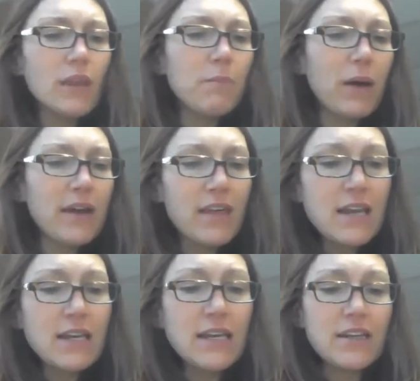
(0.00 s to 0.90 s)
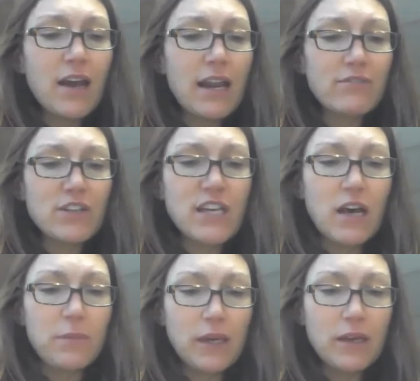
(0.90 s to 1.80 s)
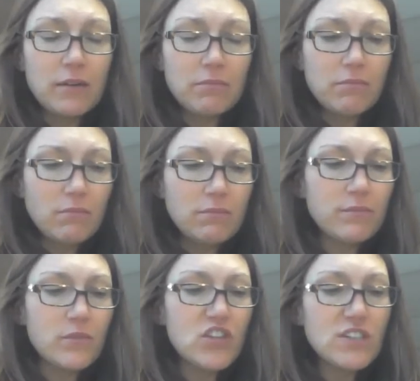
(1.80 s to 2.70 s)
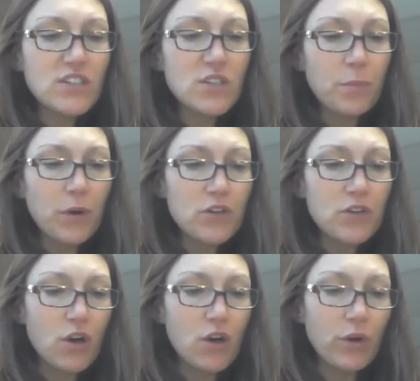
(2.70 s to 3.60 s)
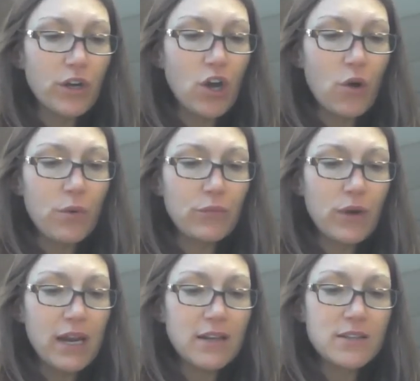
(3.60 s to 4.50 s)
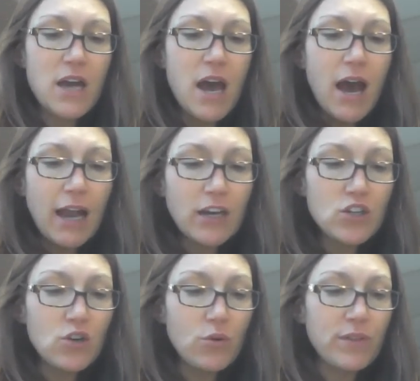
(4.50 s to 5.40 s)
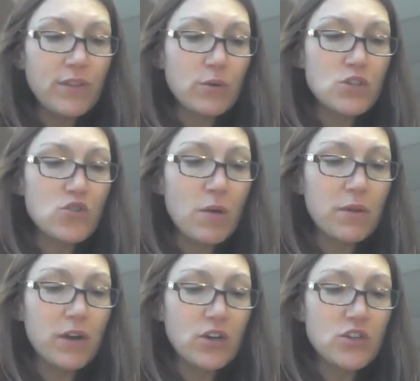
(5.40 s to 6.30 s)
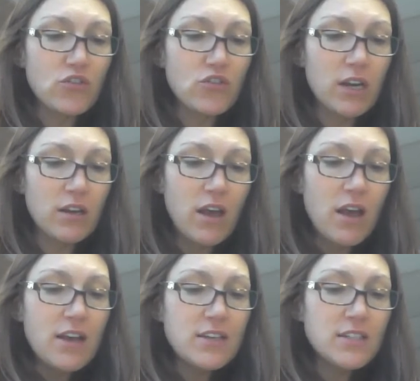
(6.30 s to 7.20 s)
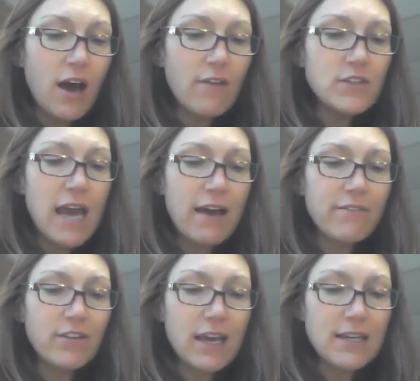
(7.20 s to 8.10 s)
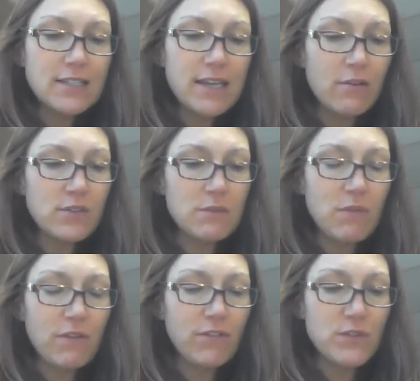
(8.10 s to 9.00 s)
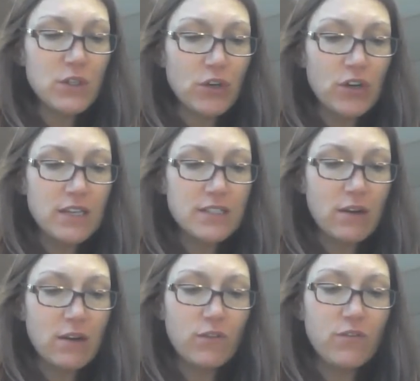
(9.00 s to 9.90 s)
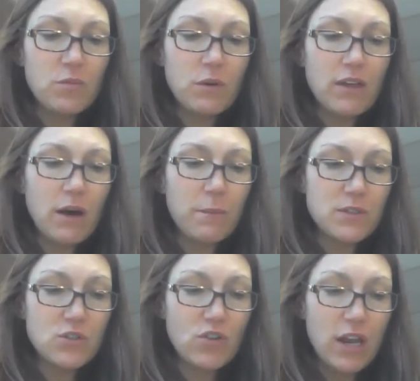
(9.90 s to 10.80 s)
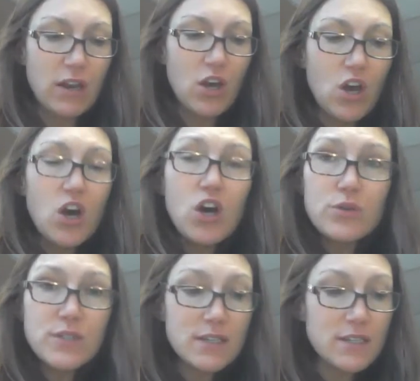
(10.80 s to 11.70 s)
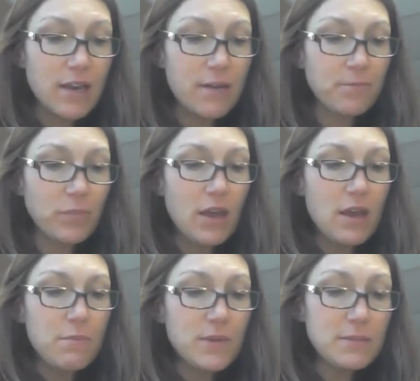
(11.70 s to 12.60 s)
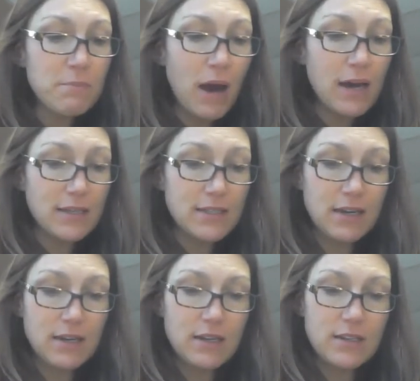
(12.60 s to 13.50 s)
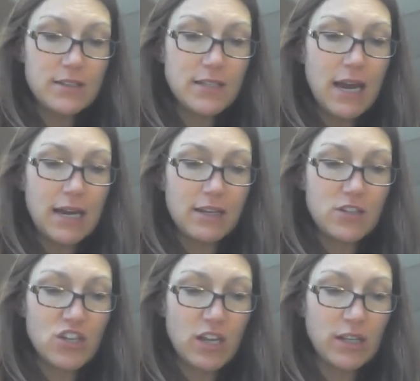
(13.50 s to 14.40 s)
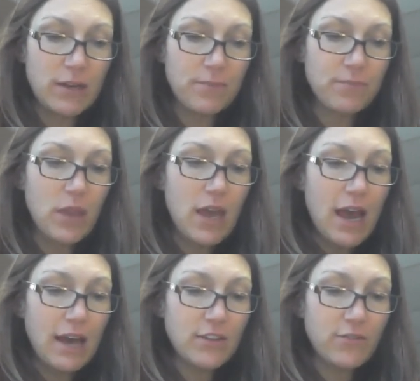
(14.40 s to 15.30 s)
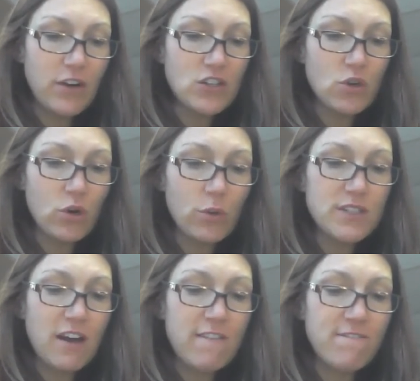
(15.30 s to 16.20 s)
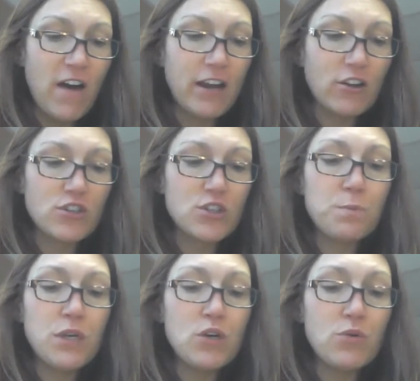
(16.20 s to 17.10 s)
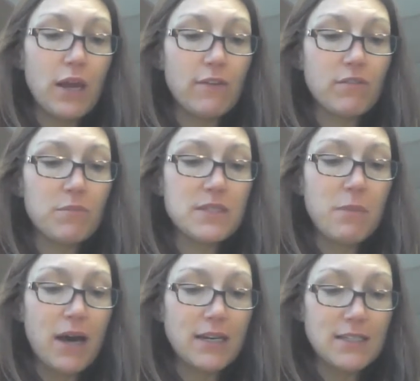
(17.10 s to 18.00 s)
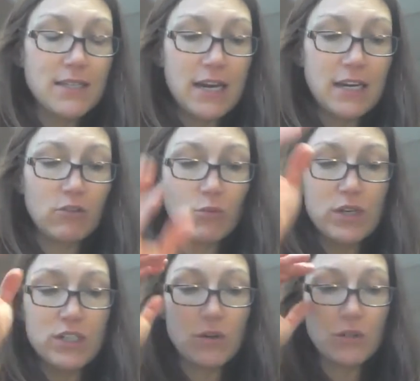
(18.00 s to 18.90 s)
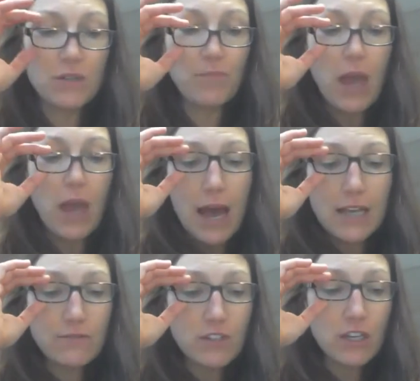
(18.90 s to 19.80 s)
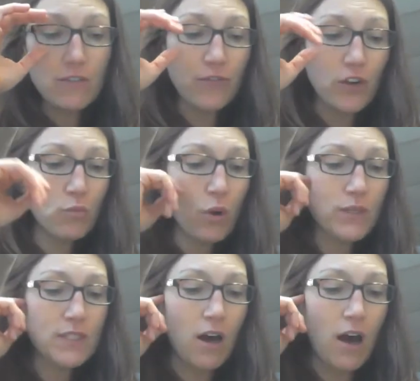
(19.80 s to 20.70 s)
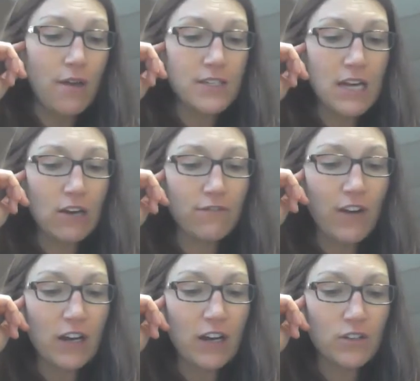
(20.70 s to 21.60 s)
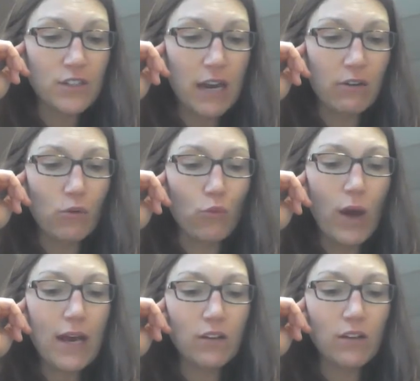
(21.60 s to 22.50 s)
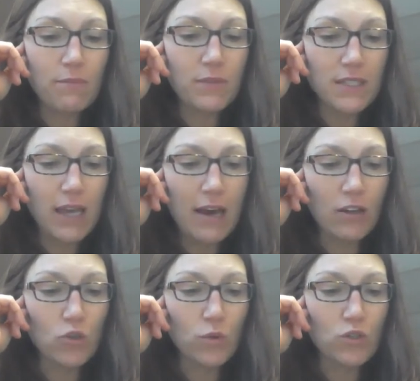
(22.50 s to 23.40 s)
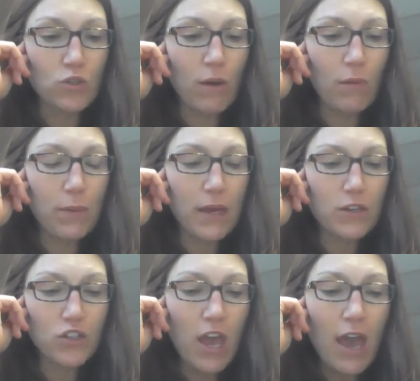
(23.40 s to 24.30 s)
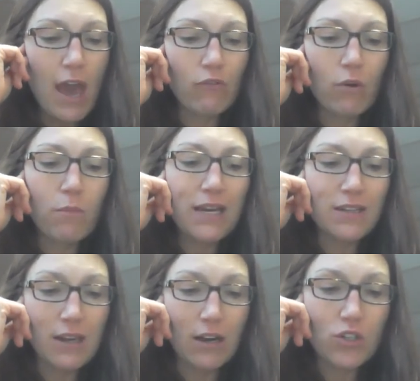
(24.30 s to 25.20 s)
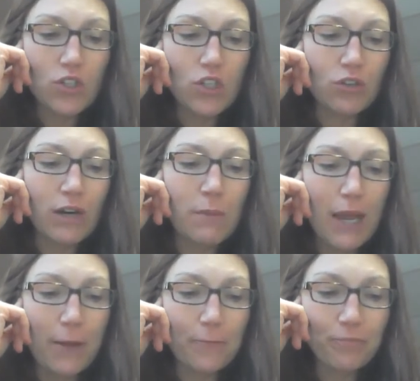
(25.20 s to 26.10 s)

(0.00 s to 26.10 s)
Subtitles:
By then he did not have to tell me. Just as the birds know where to go when it rains, I knew when there was trouble in our street. Soft taffeta-like sounds and muffled scurrying sounds filled me with helpless dread. "Whose is it?" "Miss Maudie's, hun," said Atticus gently. At the front door we saw fire spewing from Miss Maudie's dining-room windows. As if to confirm what we saw, the town fire siren wailed up the scale to a treble pitch and remained there, screaming.